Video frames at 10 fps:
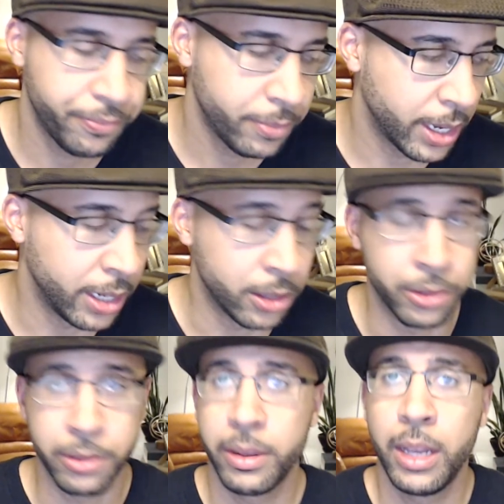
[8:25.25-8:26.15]

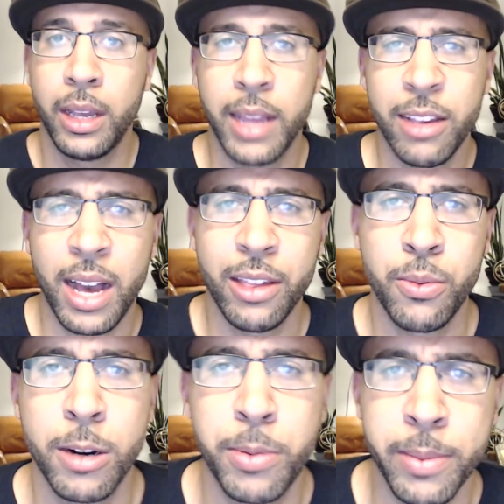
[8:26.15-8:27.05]
Anyways, I just
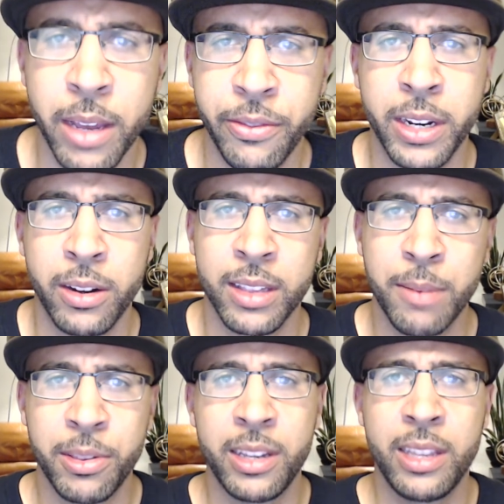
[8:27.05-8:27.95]
want to put up that video because I'm
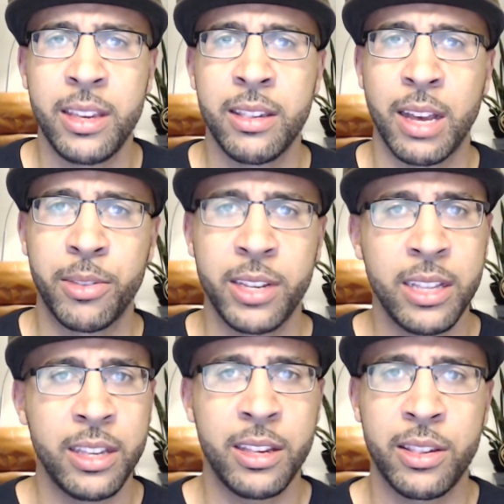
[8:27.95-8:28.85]
seeing these
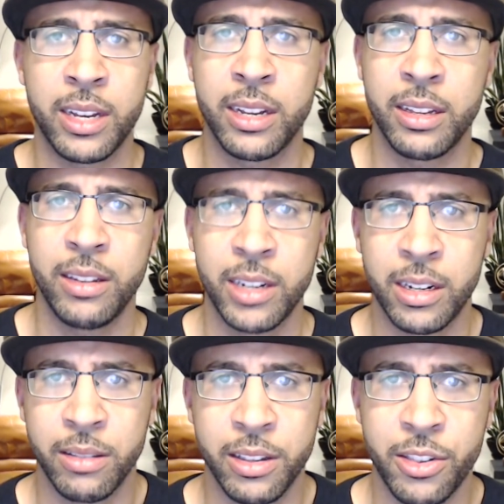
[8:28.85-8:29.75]

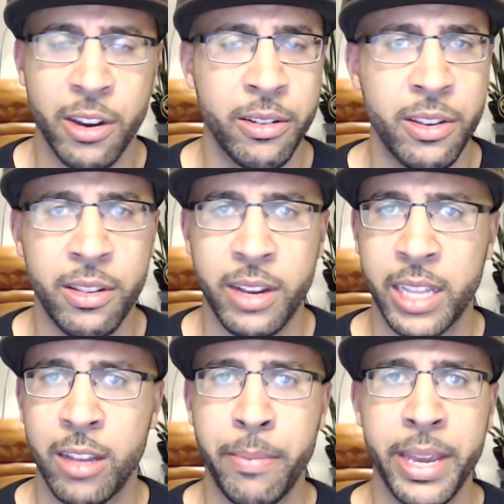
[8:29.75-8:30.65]
these churches,
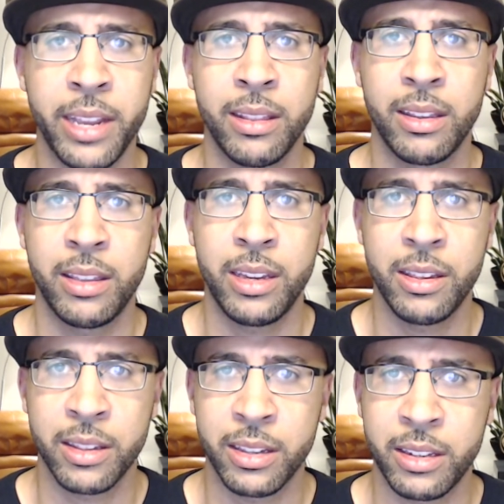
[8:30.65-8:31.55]
and they're making
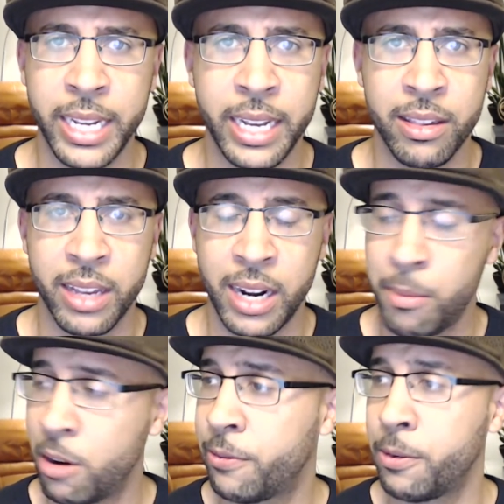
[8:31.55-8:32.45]
these stands, and I'm
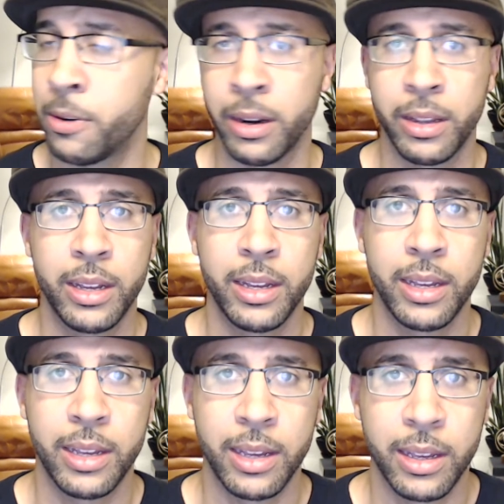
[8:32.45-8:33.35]
all for it.
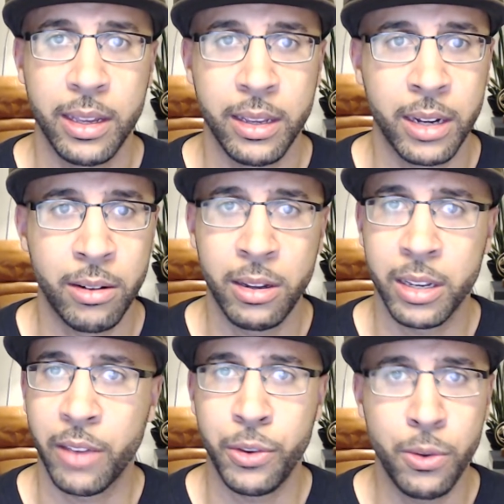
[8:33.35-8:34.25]
Look,
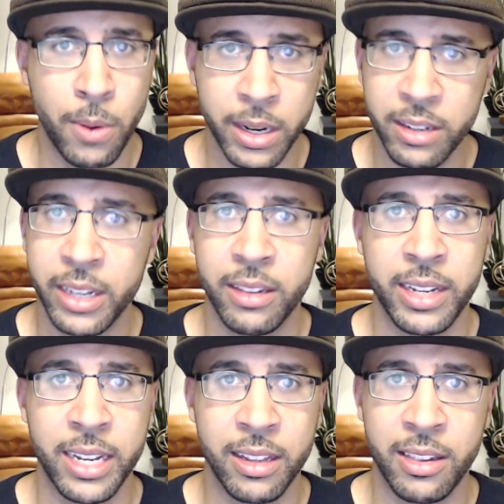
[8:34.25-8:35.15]
if you want to take a
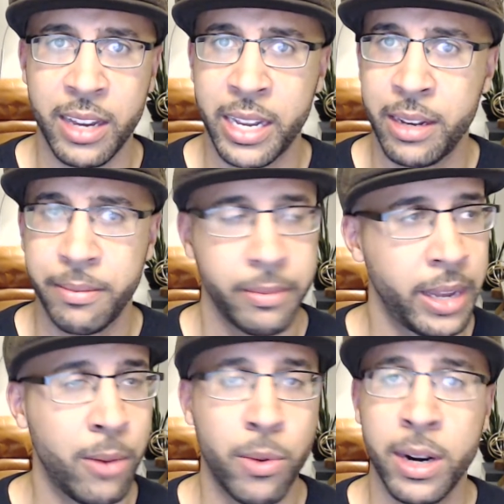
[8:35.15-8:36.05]
stand and say,
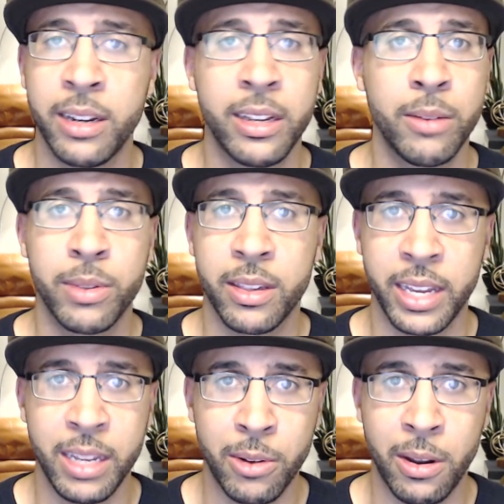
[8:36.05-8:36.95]
hey, we're not dealing with this
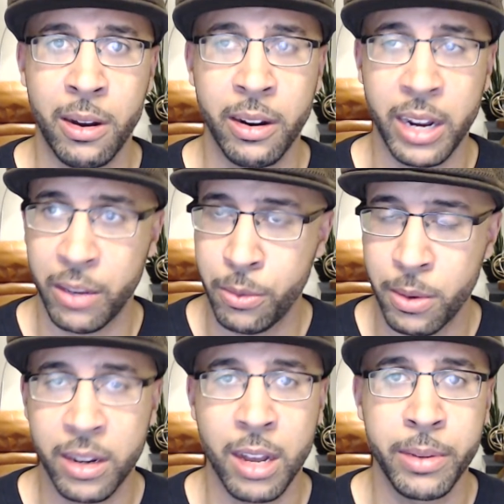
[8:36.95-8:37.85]
any longer, and if you
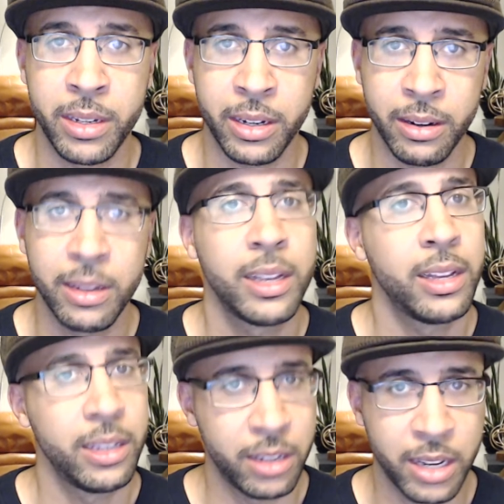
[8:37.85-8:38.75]
want to come in here,
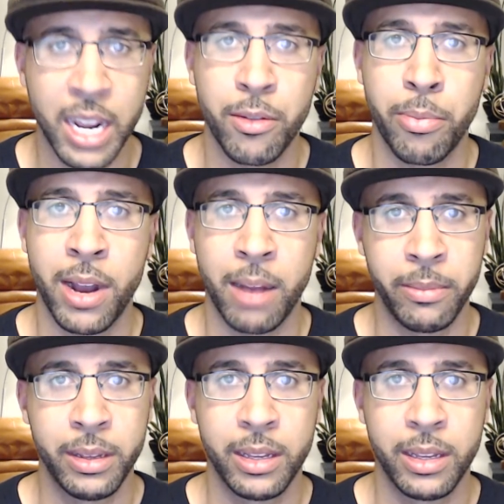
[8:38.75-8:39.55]
you're going to have a problem.